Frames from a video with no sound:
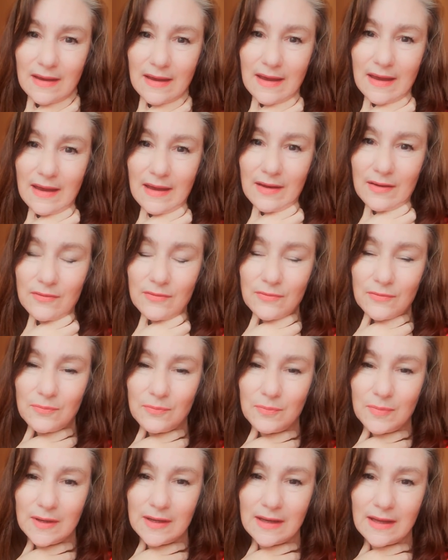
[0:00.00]
have
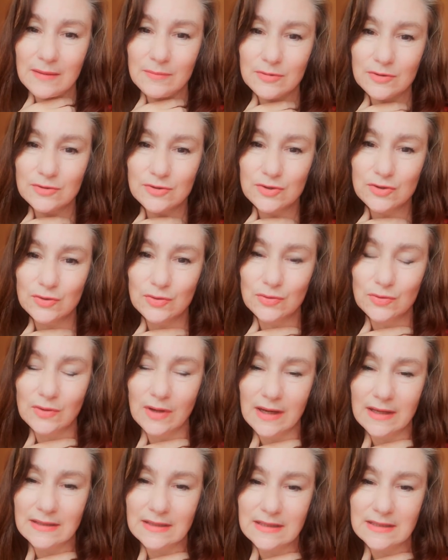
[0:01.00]
been able to
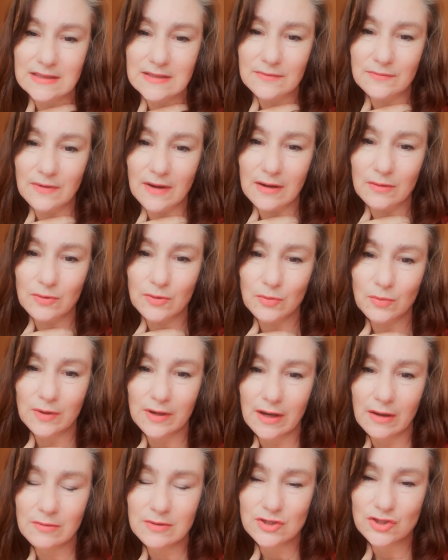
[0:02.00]
identify with what
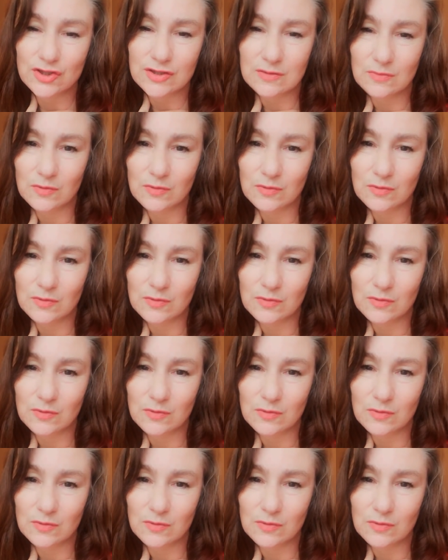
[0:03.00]
I was